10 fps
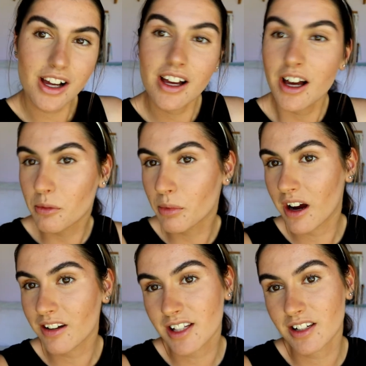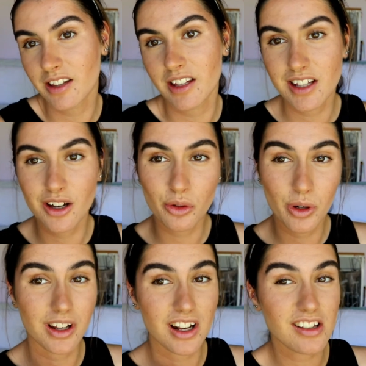Our brows are done. That's how
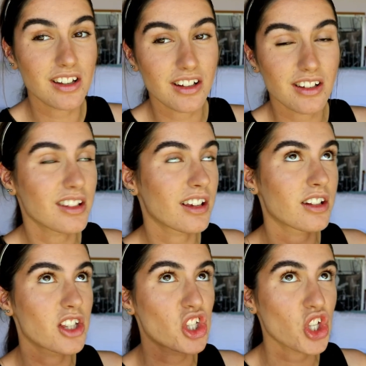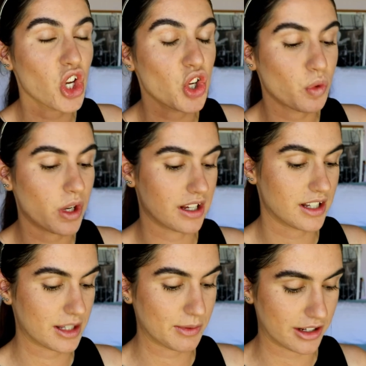quick and easy that is. Like, it's so quick. It
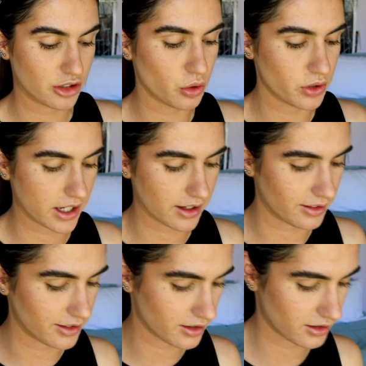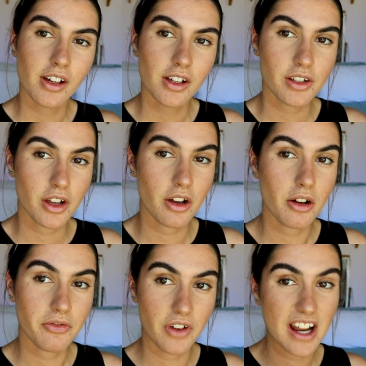takes me like two seconds. So
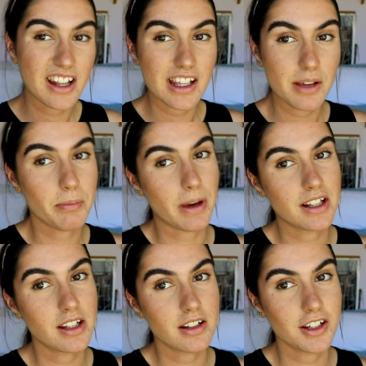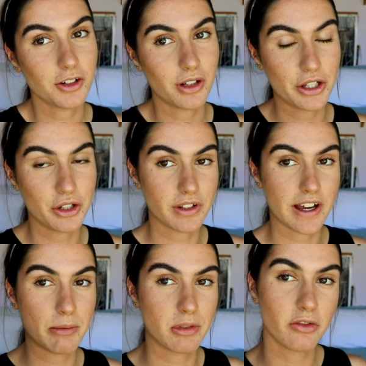finally, basically all I do is
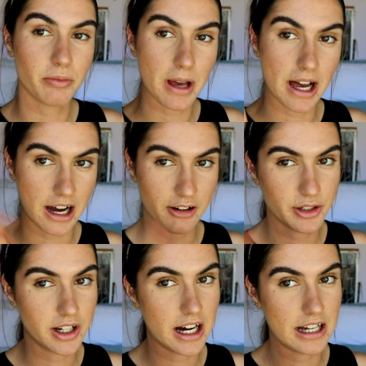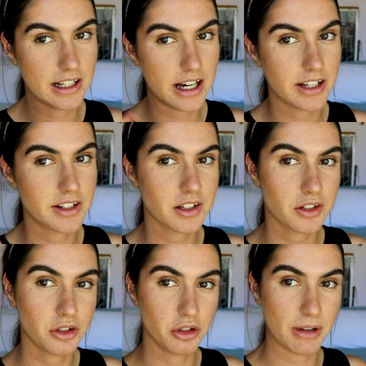add a bit of powdered highlight
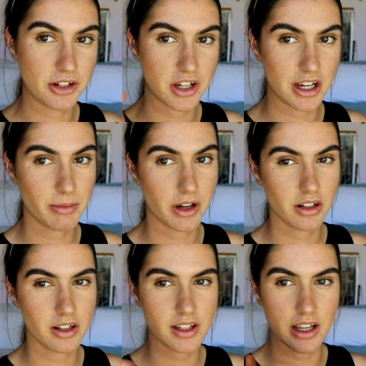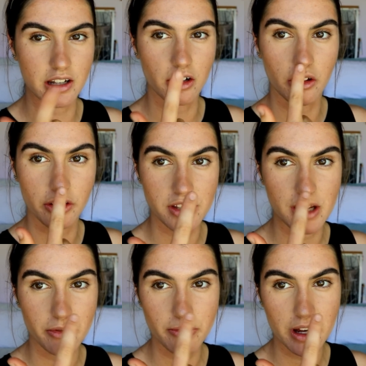to my cheekbones and on the
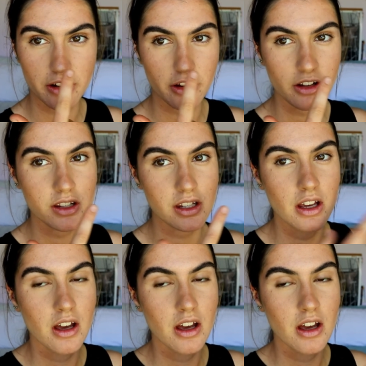tip of my nose.